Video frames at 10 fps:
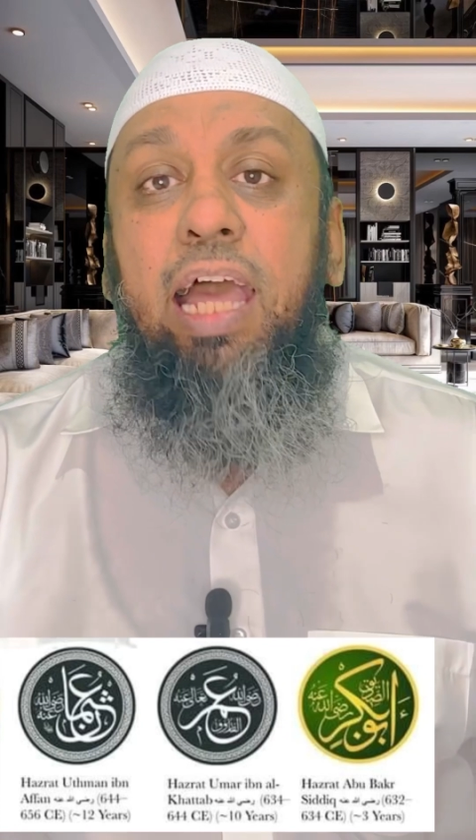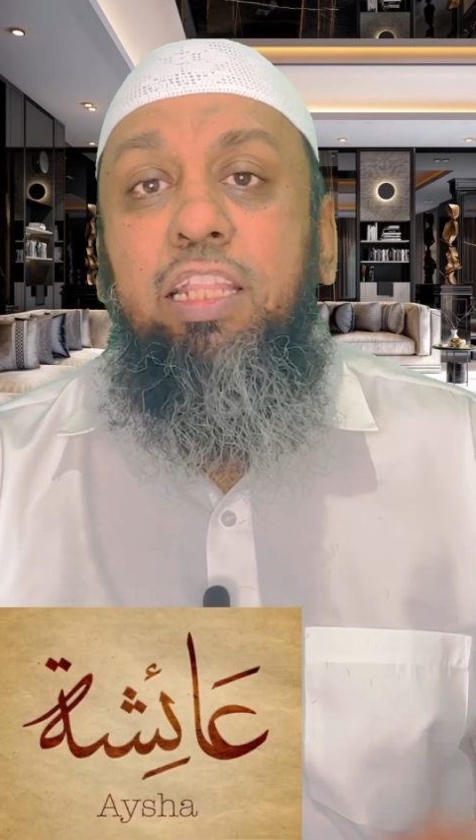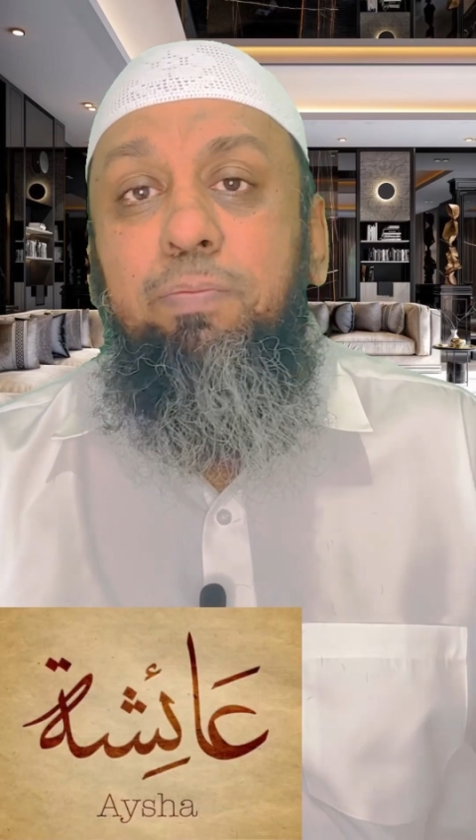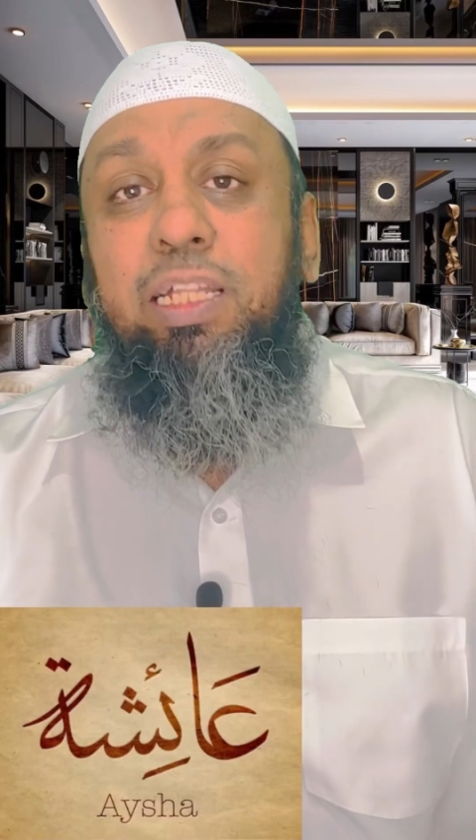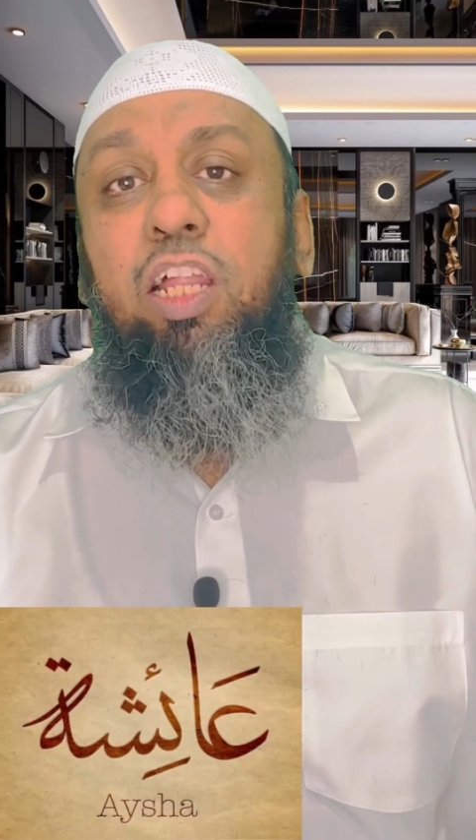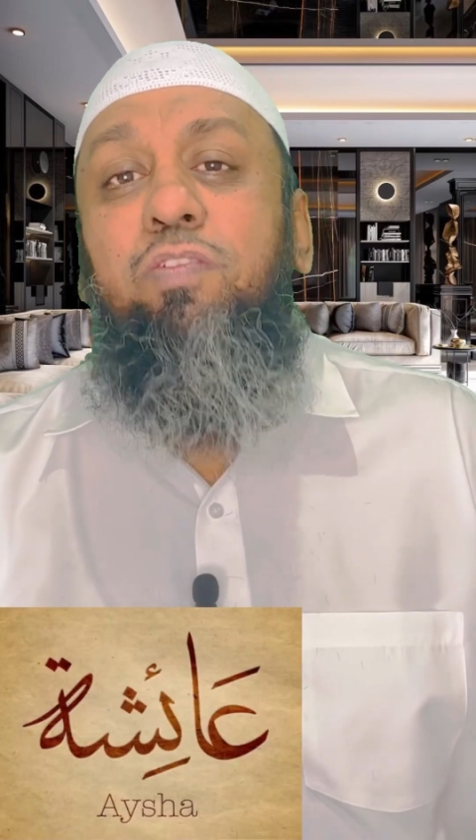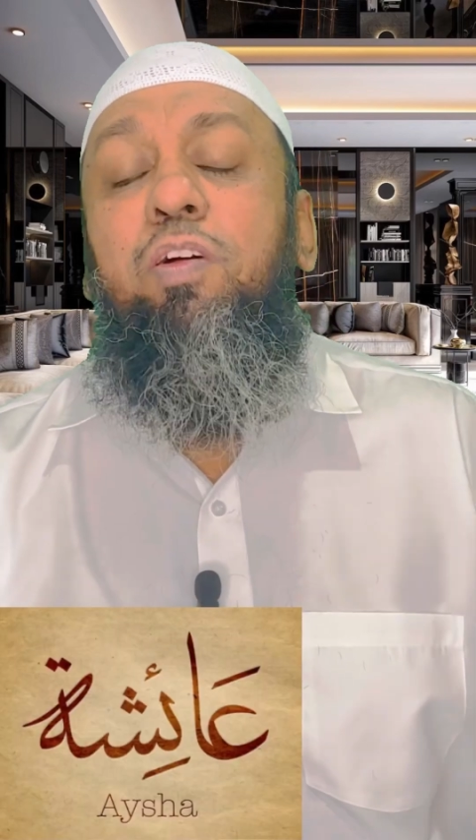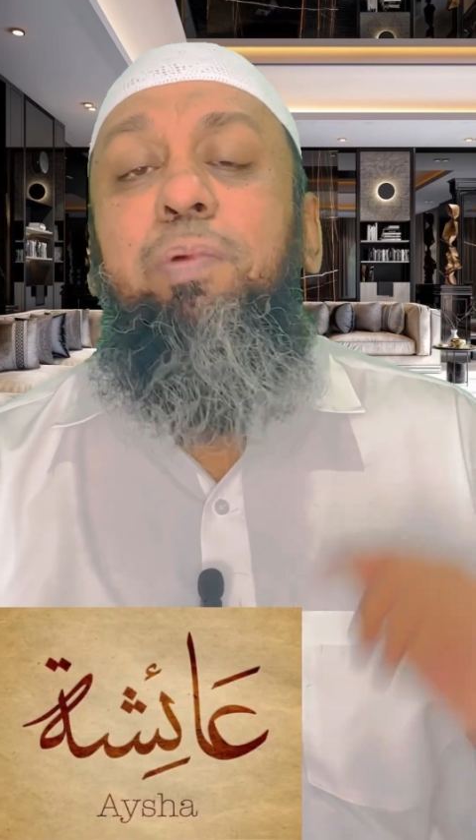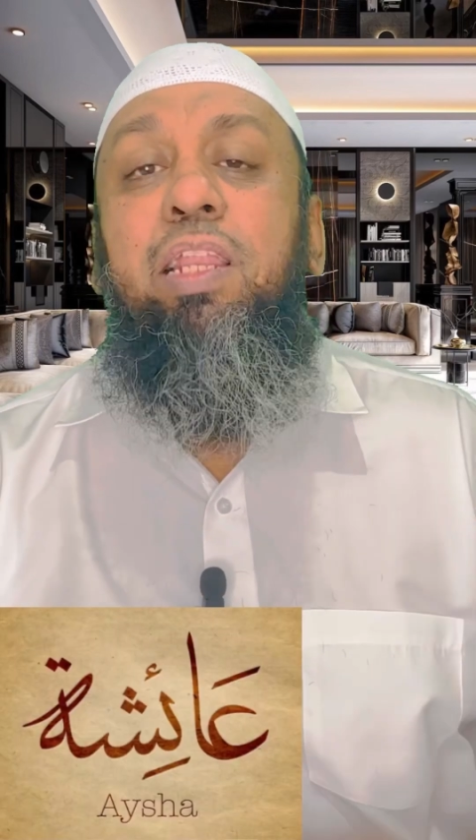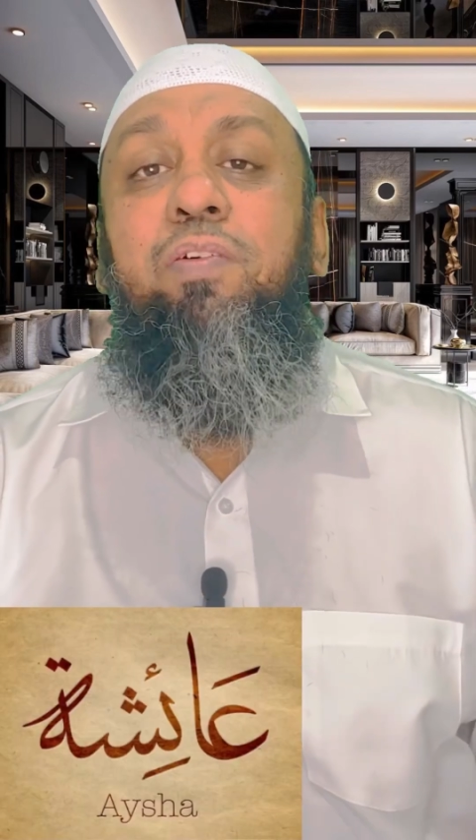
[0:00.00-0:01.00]
and the mother
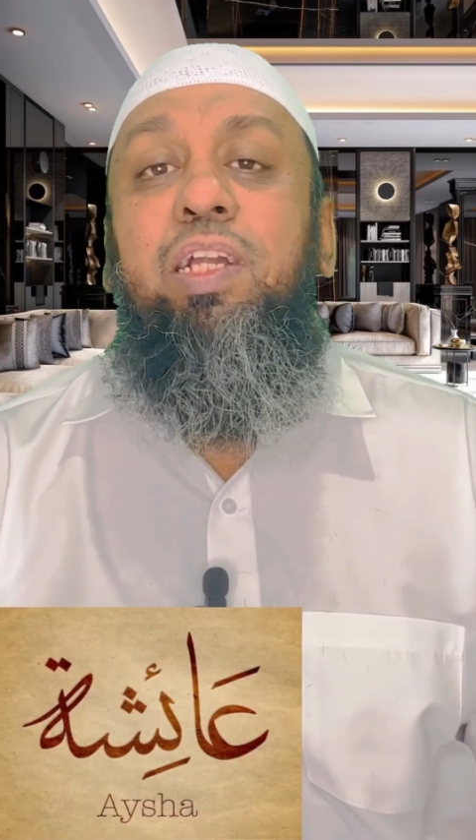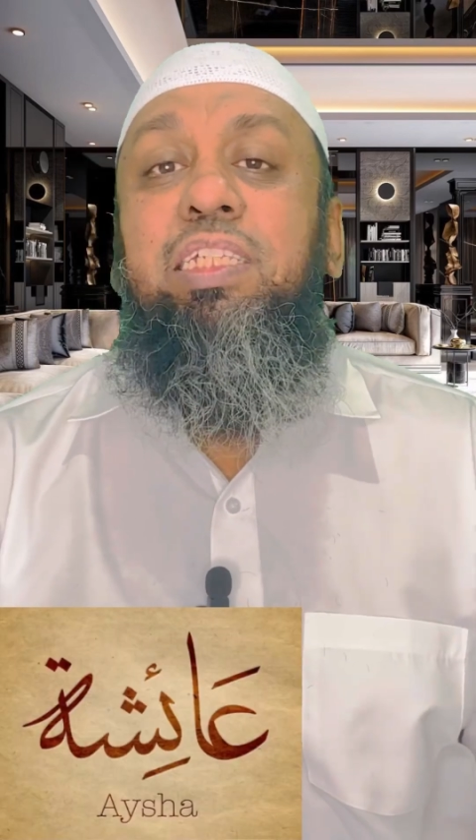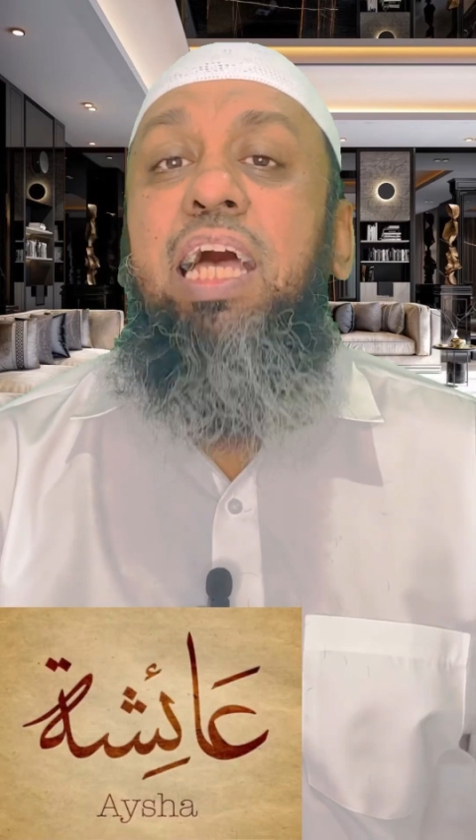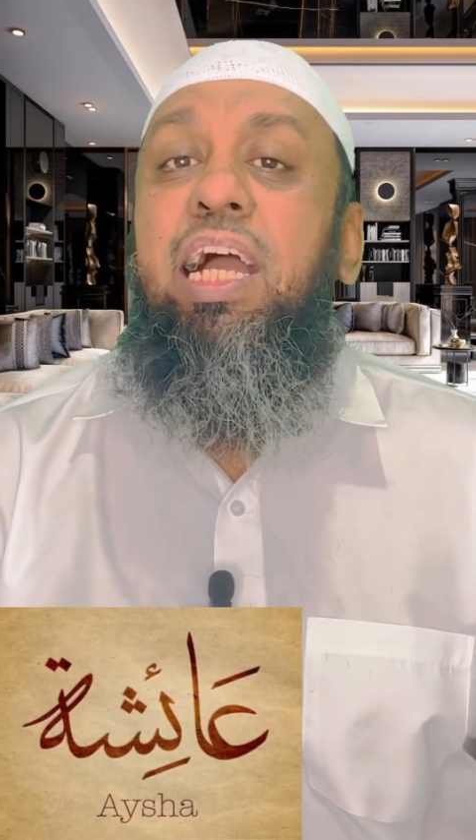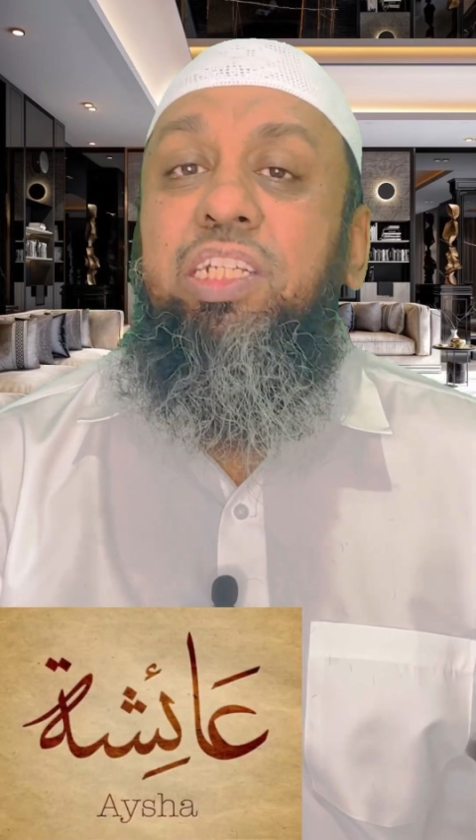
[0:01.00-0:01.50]
of the believers,